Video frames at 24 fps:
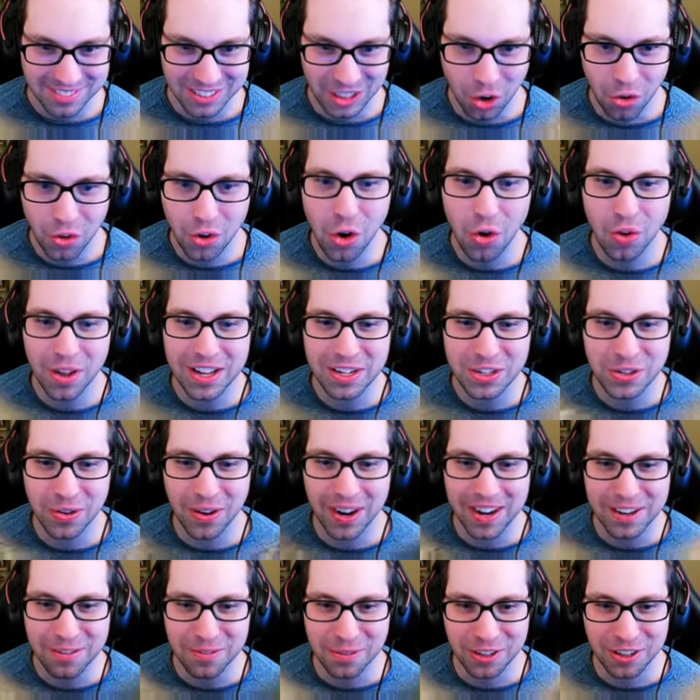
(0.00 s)
Oh no, that's
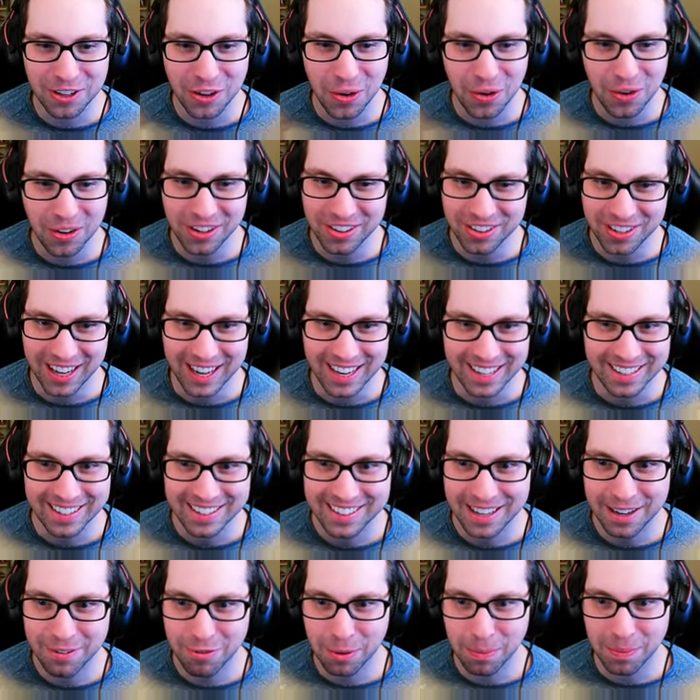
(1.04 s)
right. We're going. Okay,
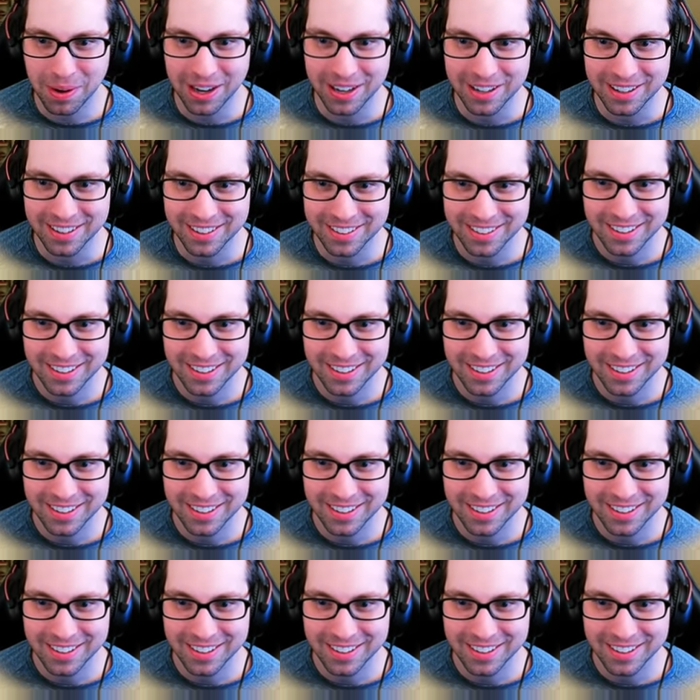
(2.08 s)
never mind.